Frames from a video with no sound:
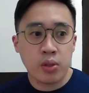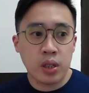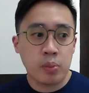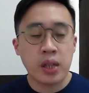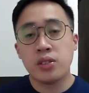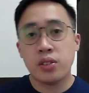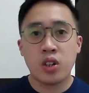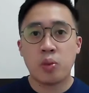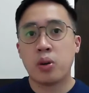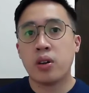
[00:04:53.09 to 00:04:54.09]
really plays into
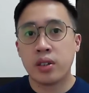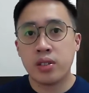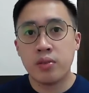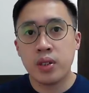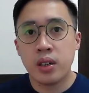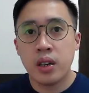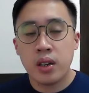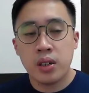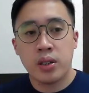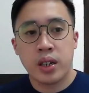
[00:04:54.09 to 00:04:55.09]
your productivity.
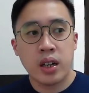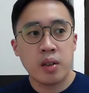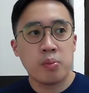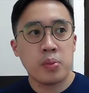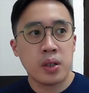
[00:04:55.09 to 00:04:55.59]
You cannot